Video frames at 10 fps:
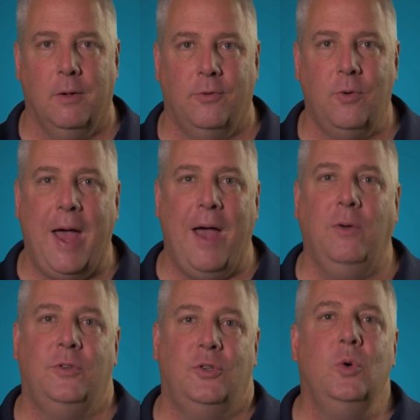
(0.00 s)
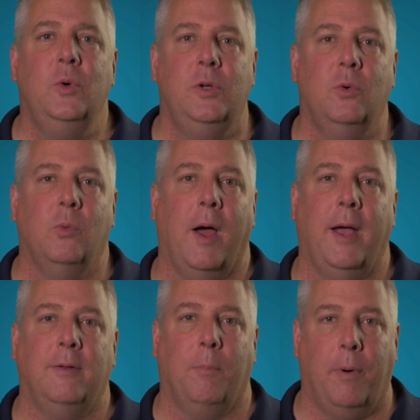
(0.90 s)
So, how do you
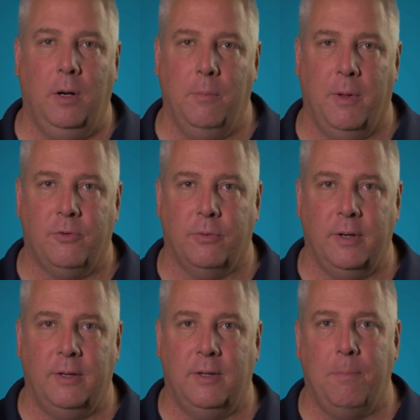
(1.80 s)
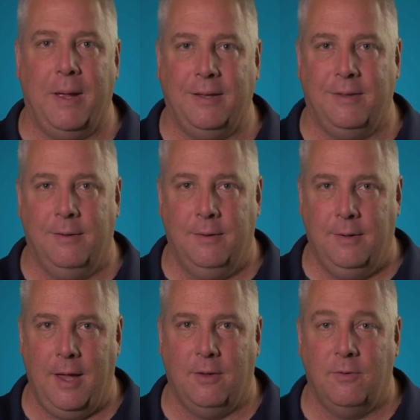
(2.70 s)
write a parliamentary debate
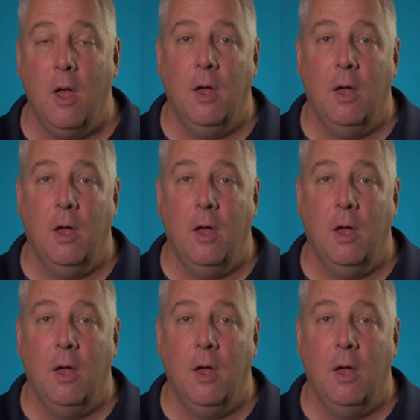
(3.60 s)
case?